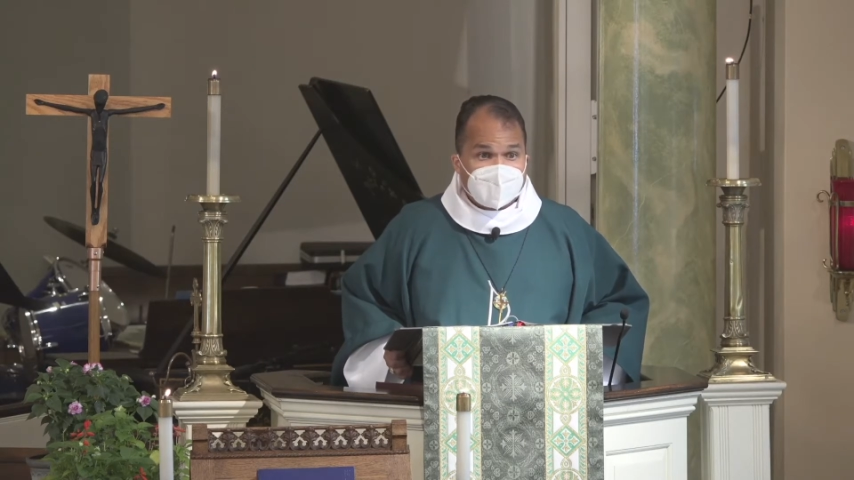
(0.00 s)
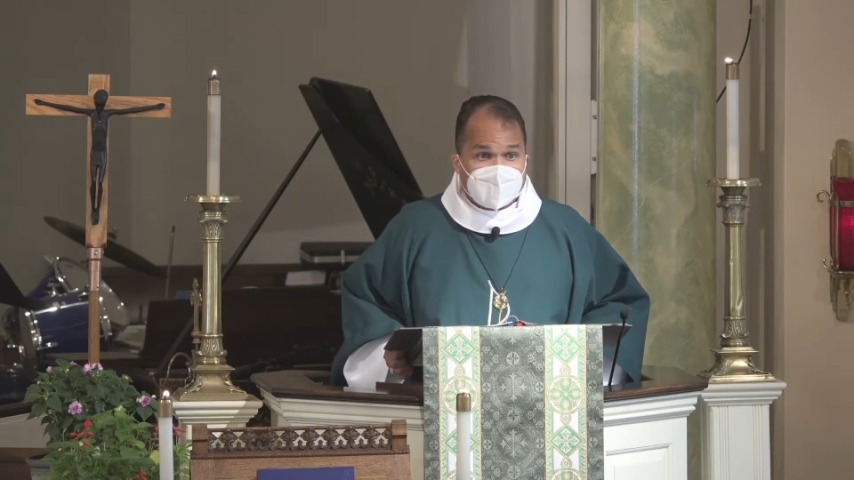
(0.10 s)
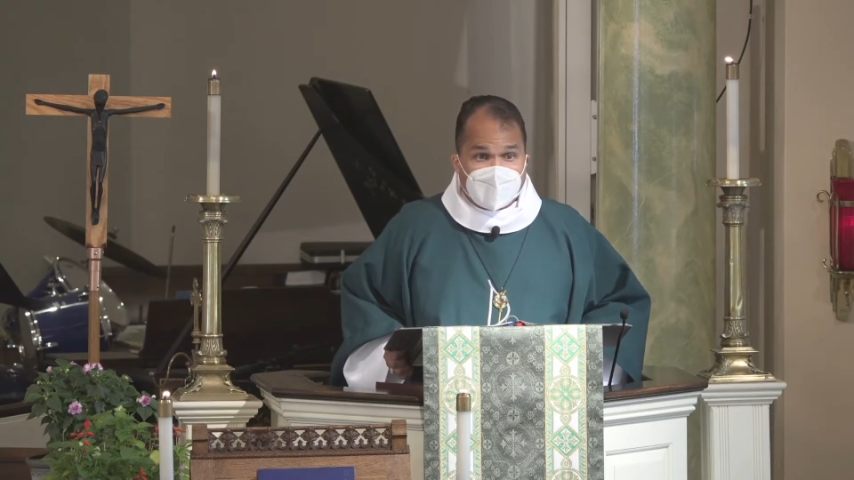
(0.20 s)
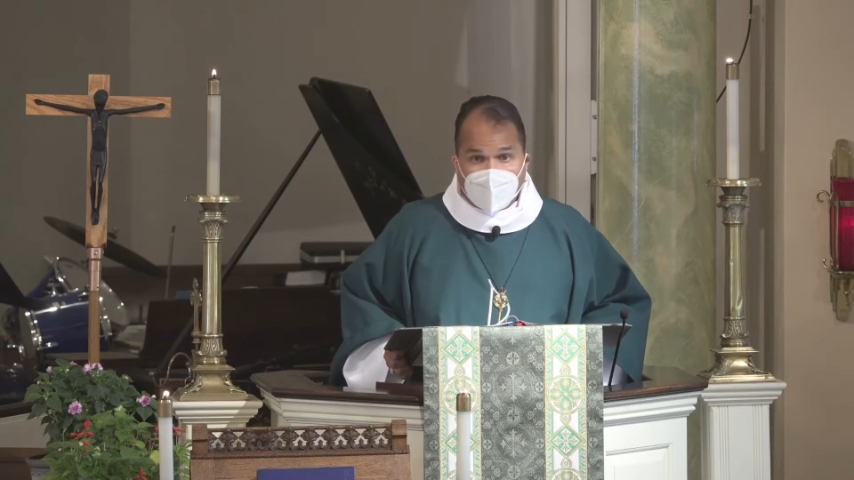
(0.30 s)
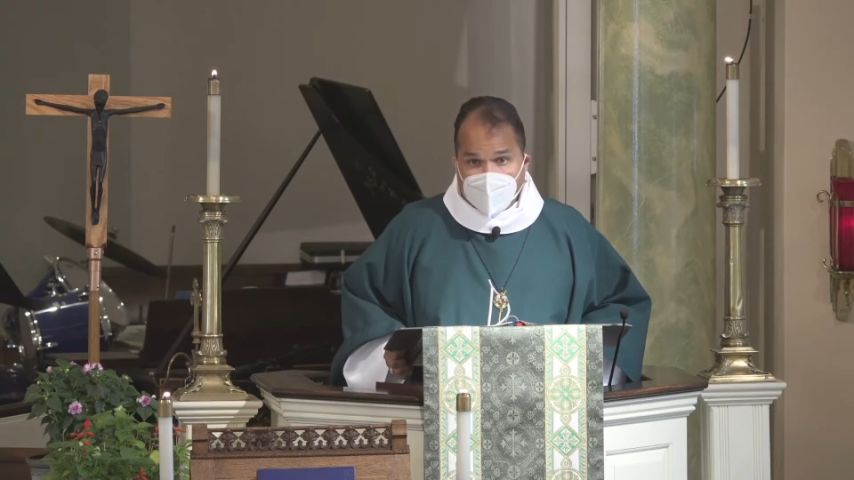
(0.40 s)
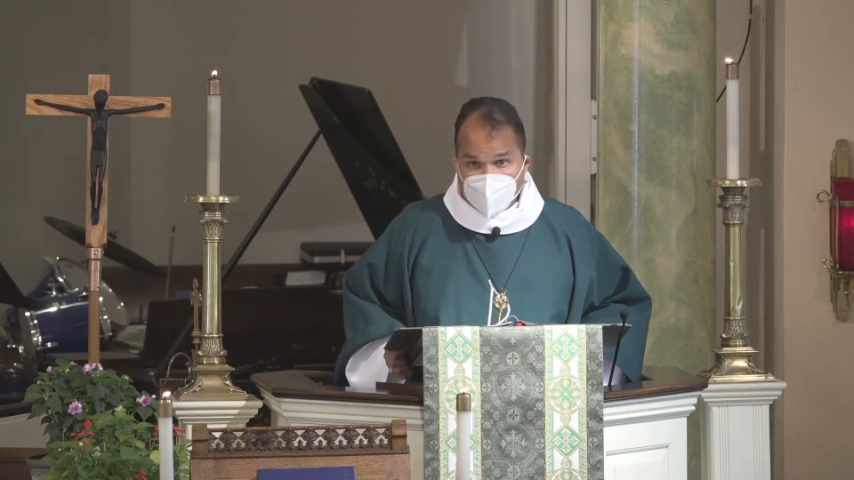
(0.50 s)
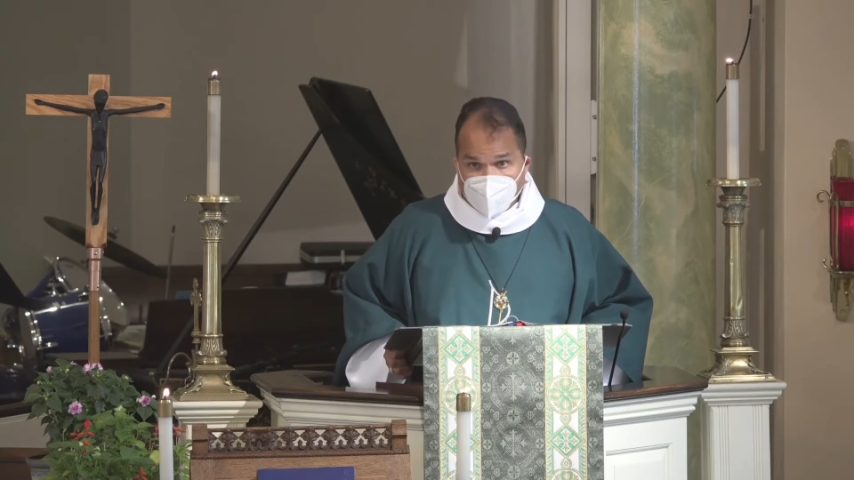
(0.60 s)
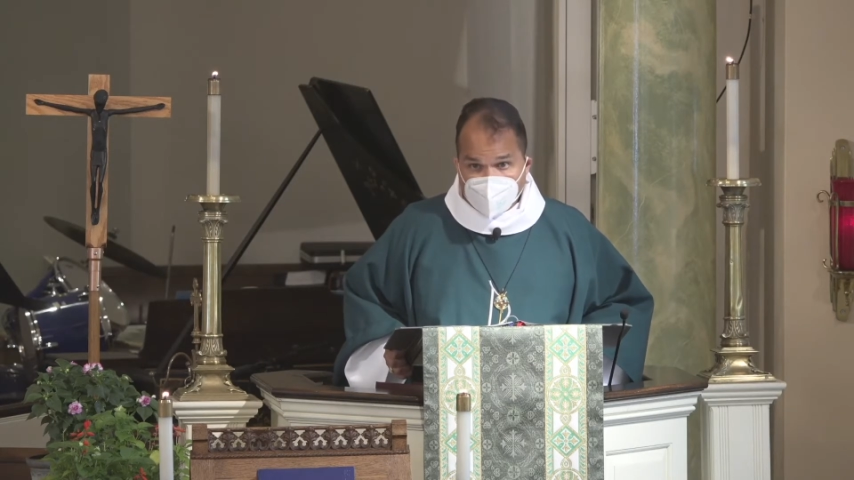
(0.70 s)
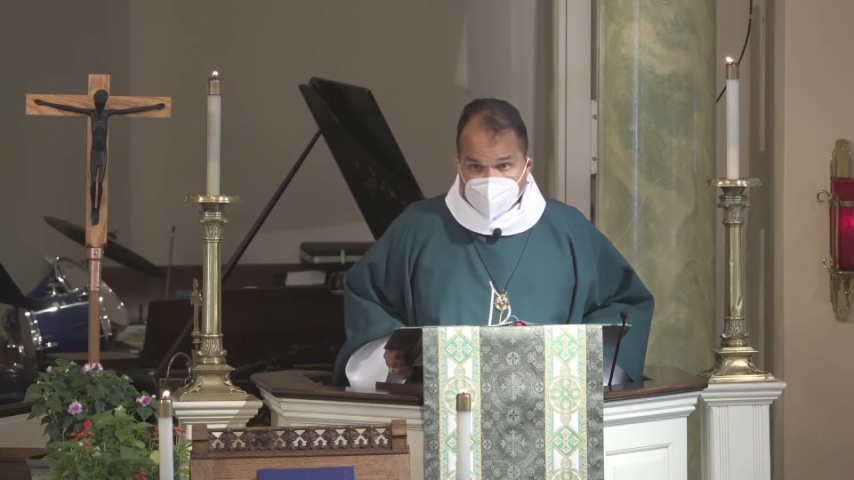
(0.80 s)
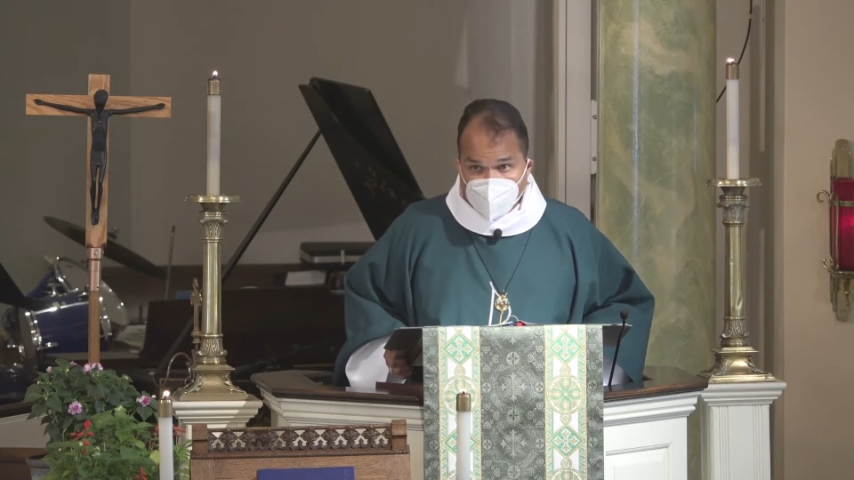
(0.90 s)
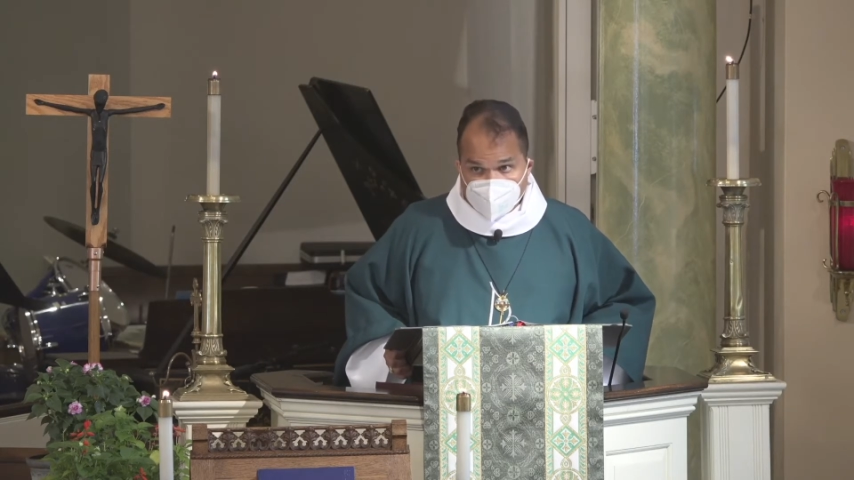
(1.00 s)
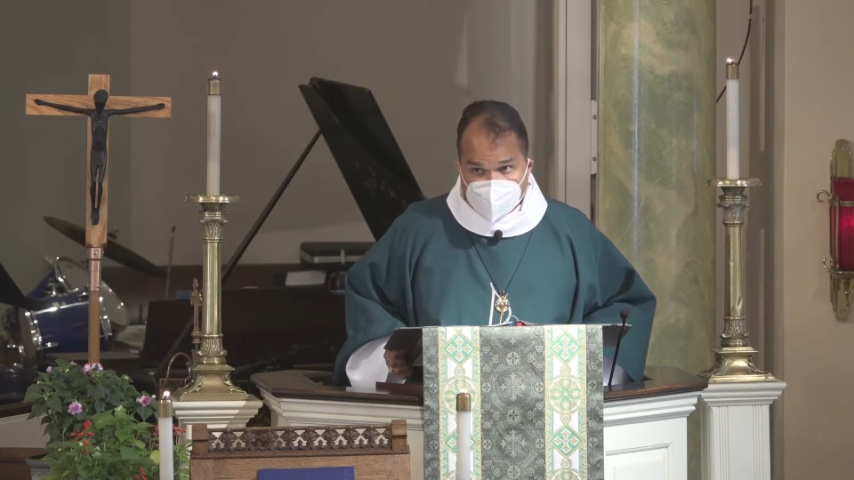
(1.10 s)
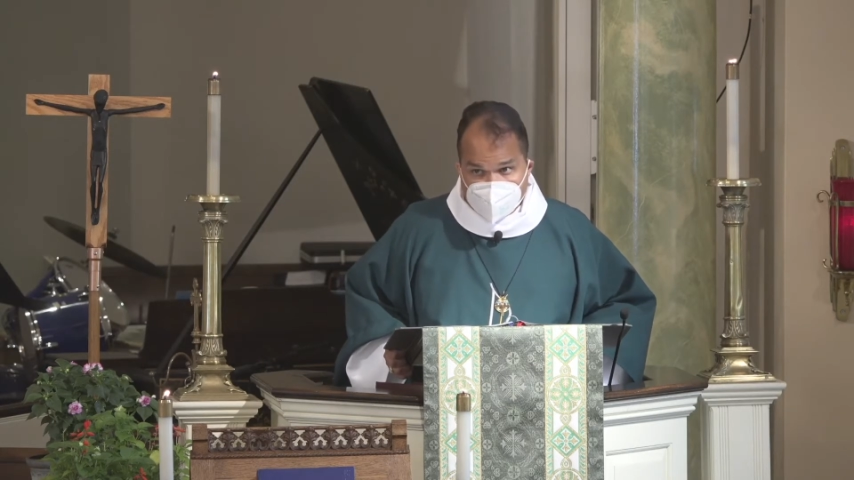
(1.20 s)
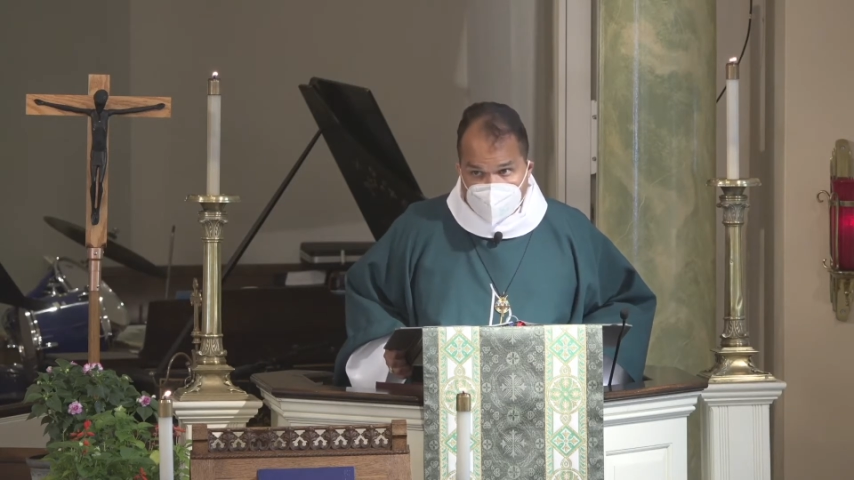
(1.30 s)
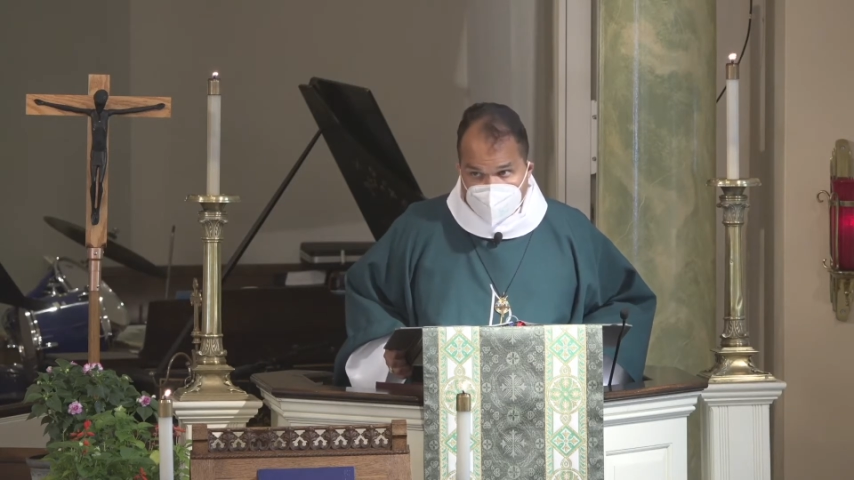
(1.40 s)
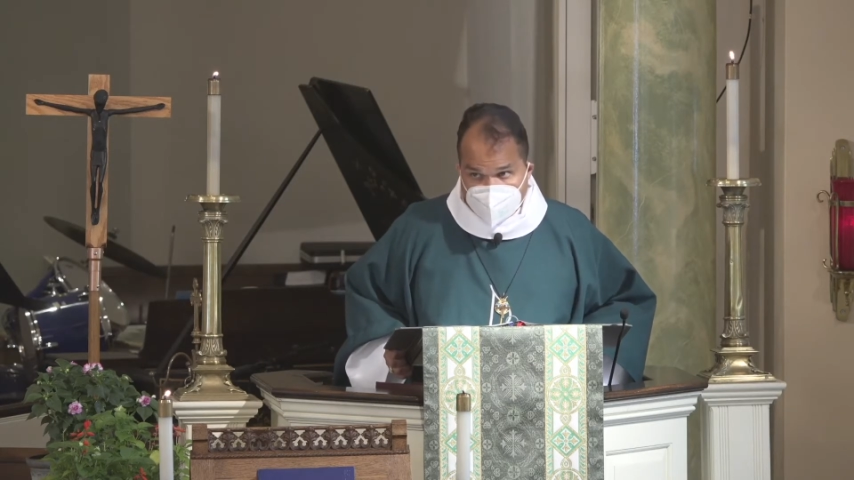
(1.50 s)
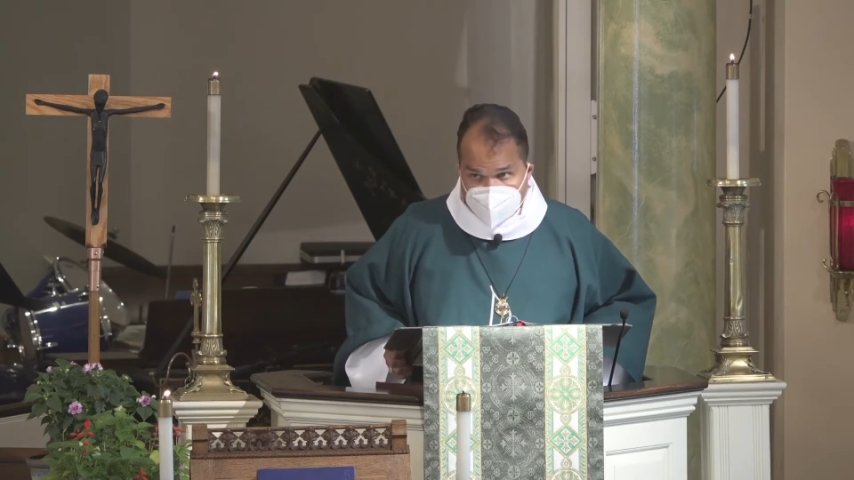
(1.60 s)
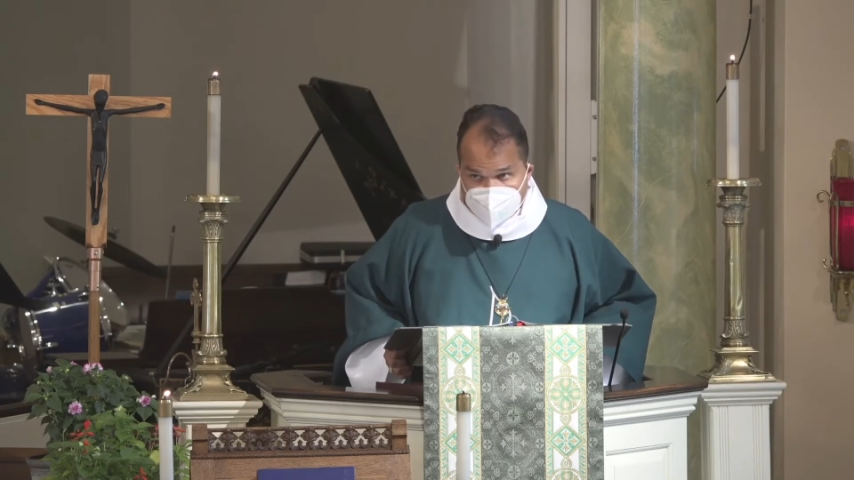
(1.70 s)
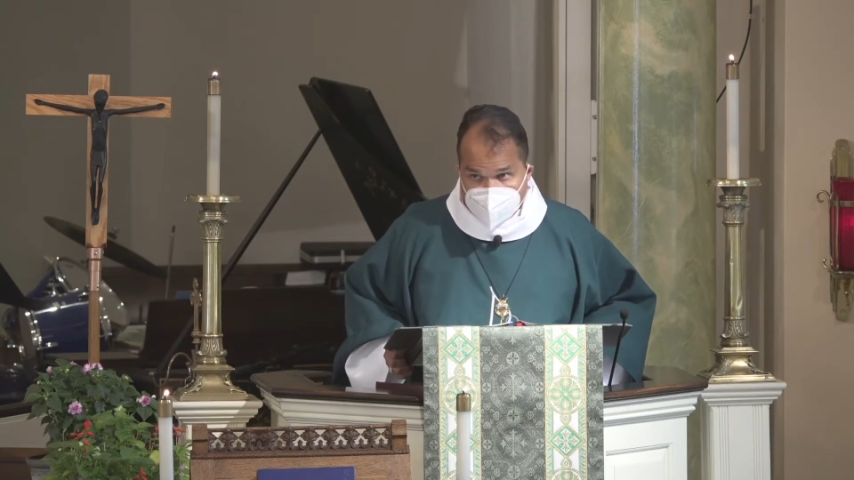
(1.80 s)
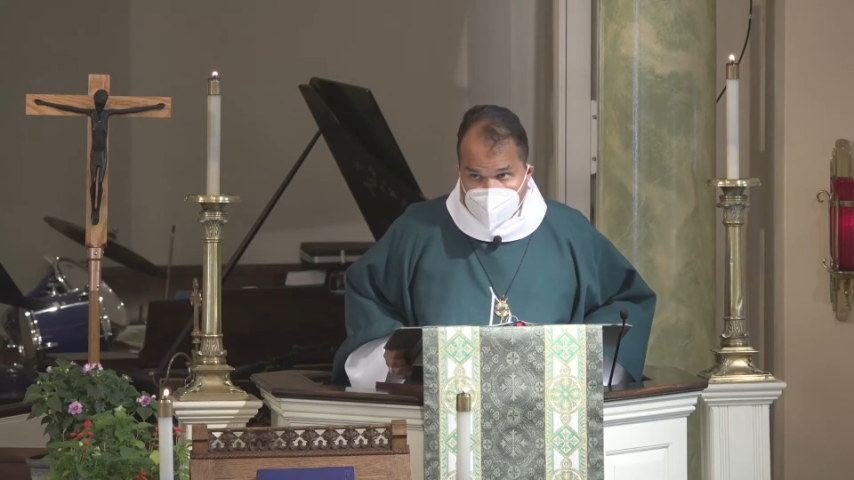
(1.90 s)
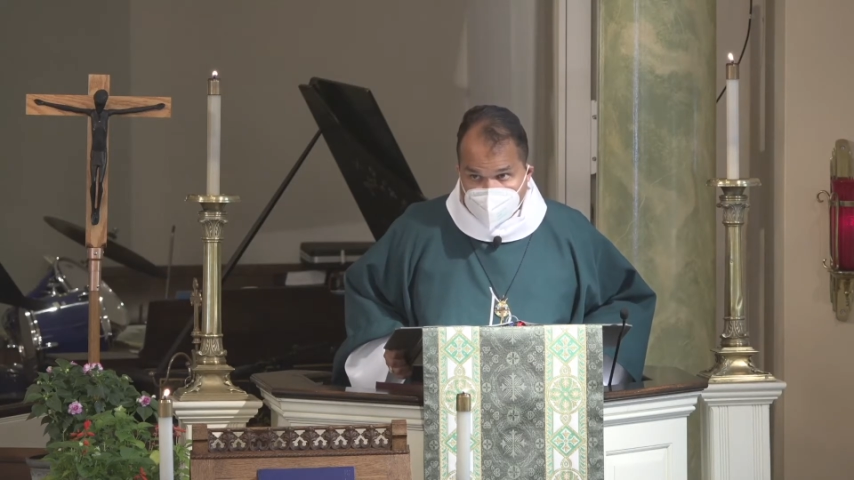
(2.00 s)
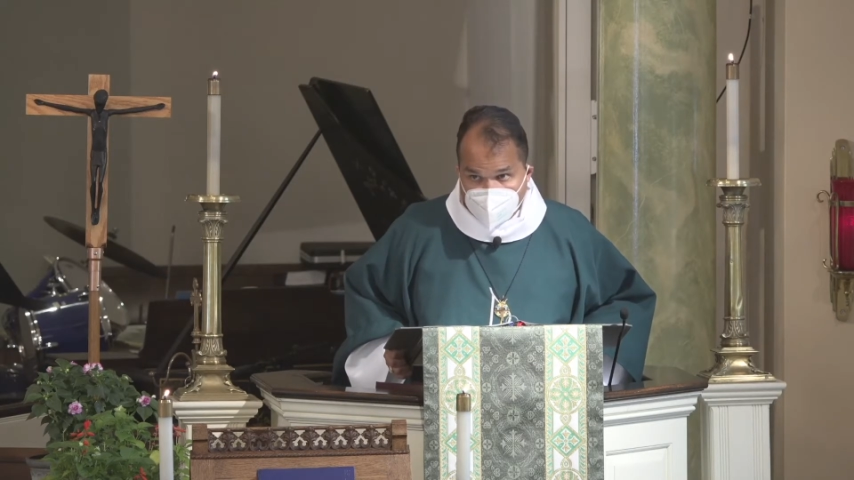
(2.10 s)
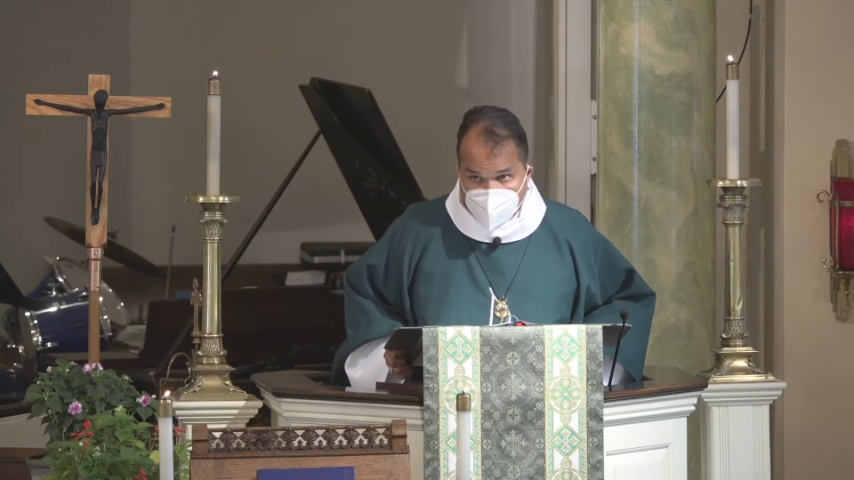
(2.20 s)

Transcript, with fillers: And when the Lord Jesus is knocking on your